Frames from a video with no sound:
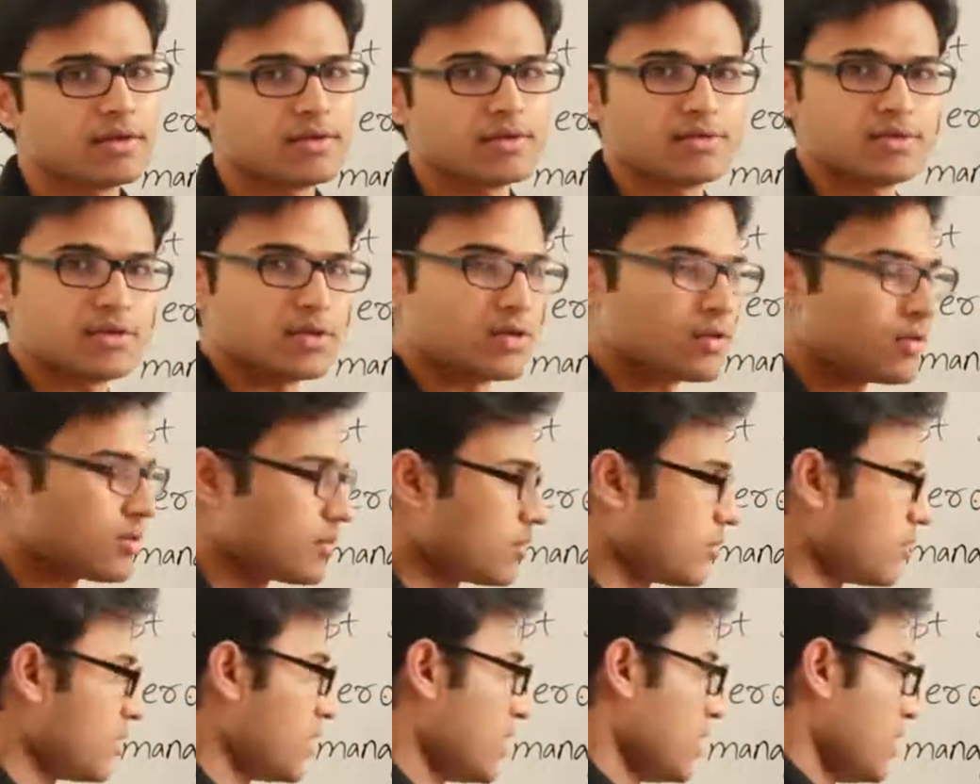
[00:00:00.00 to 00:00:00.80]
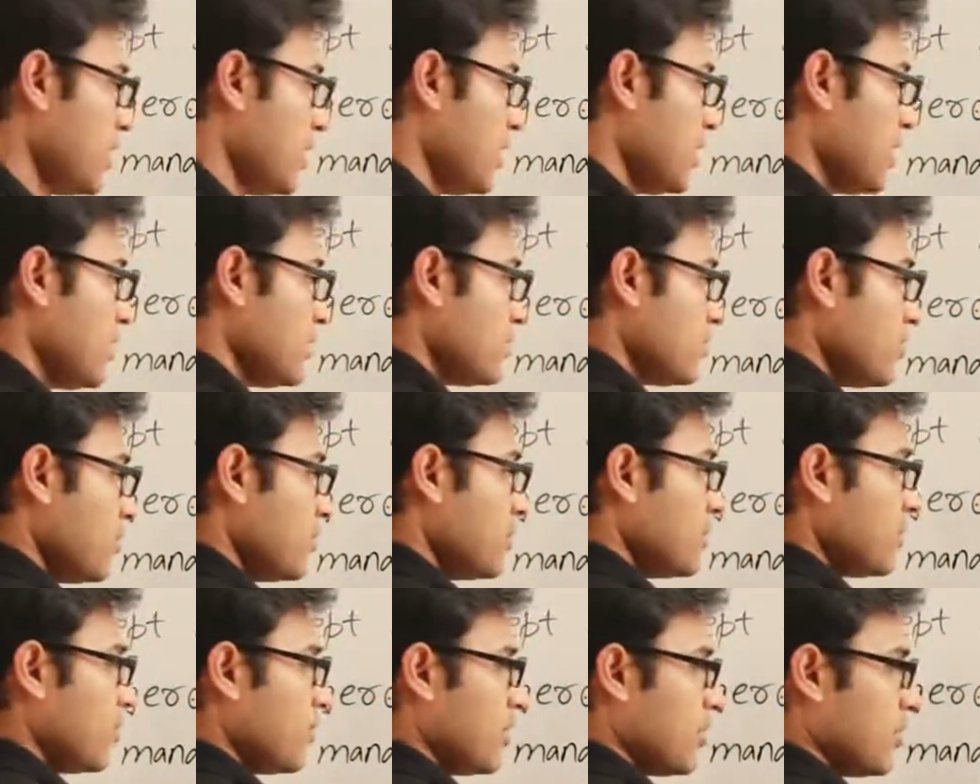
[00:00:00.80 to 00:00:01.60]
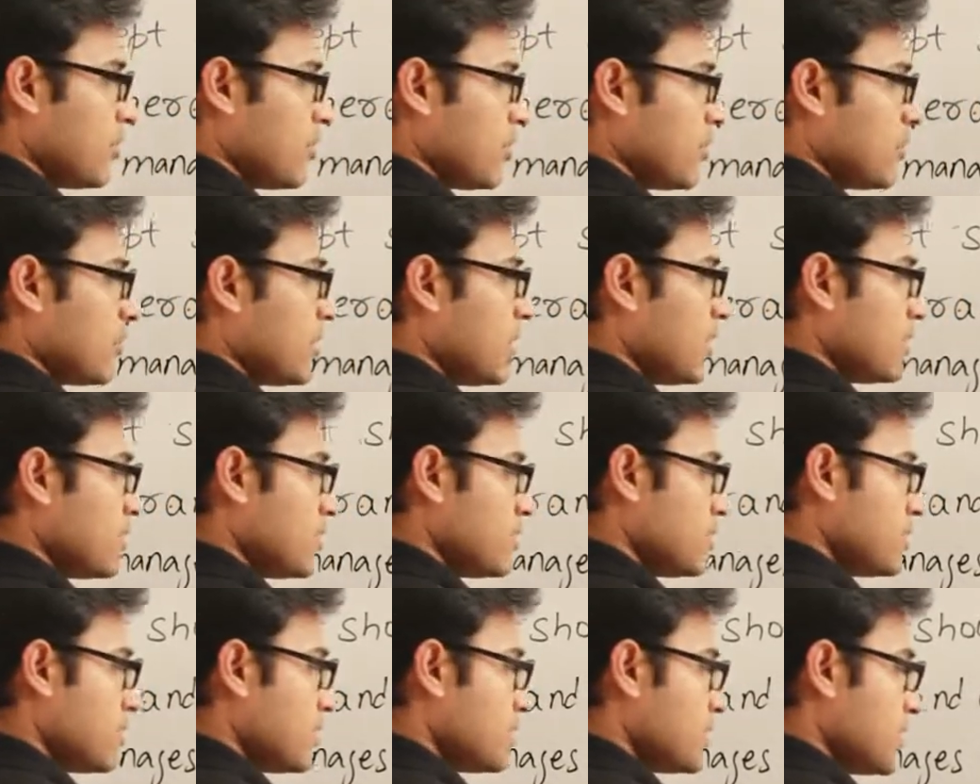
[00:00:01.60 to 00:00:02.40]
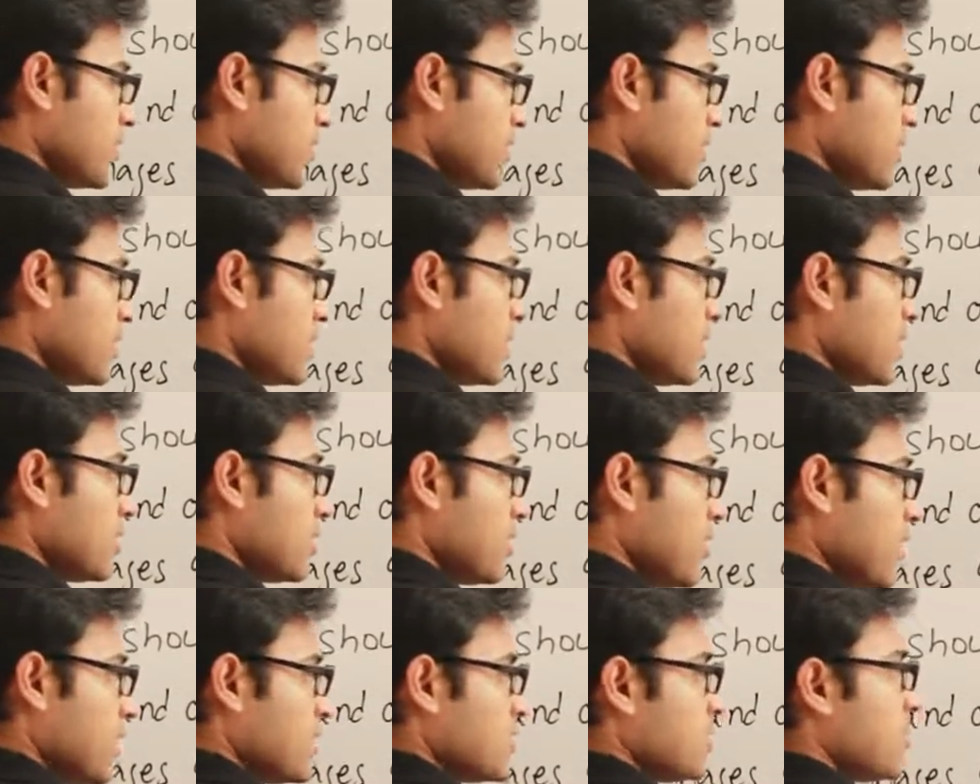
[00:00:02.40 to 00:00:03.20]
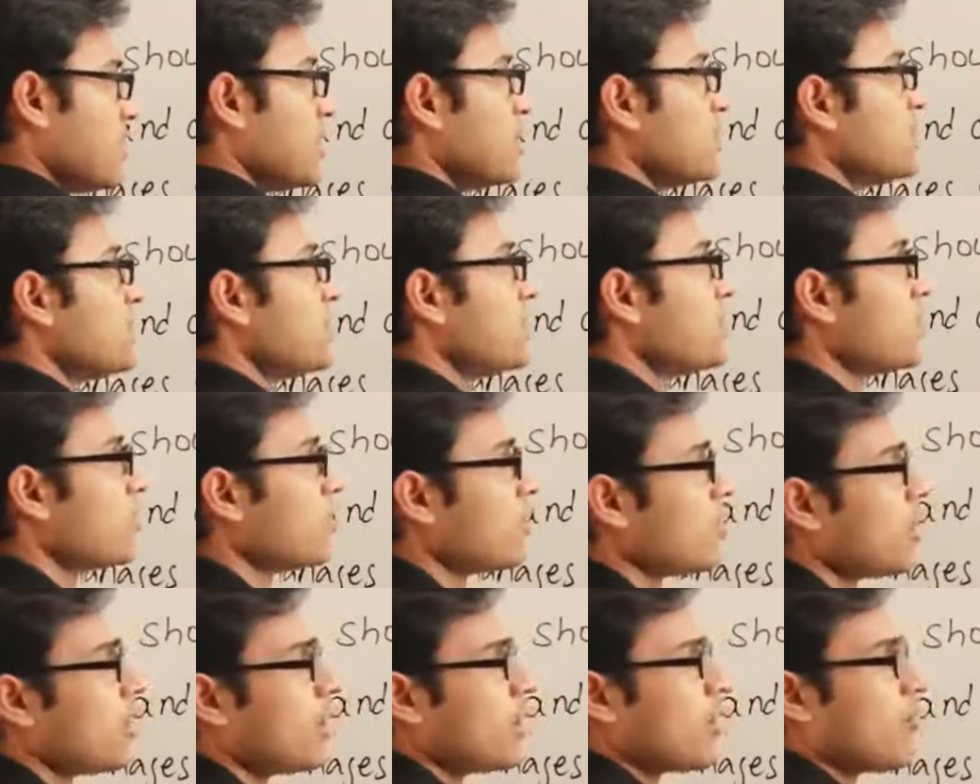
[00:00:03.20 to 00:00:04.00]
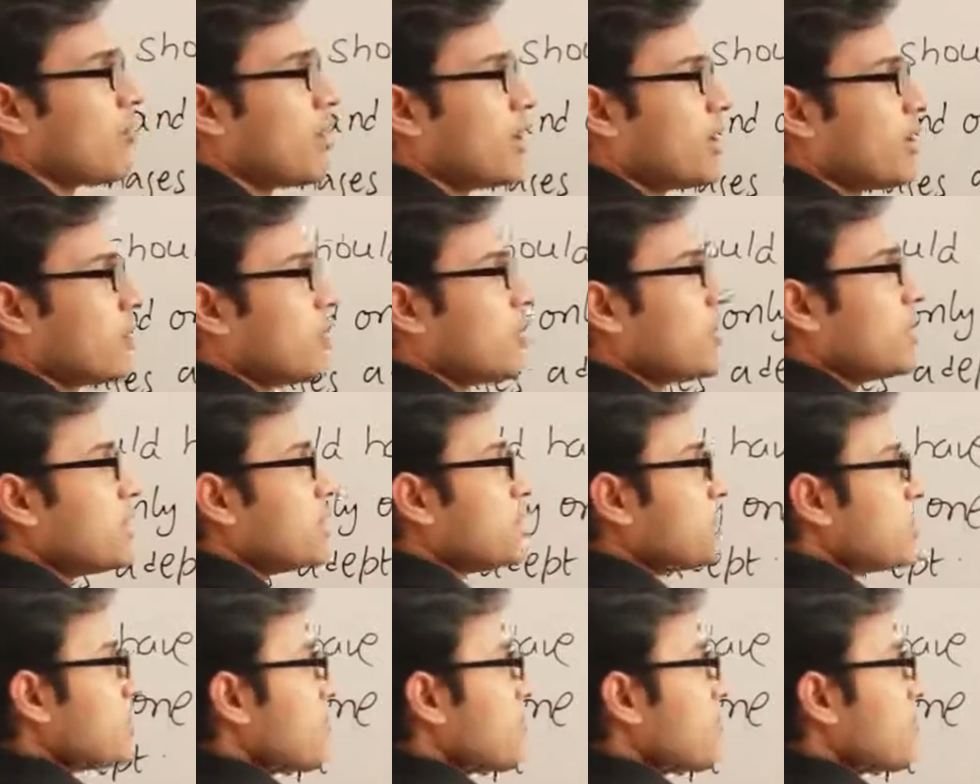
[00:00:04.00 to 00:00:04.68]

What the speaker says: 0, right? So minimum number of relationships an entity can participate is 0. What about this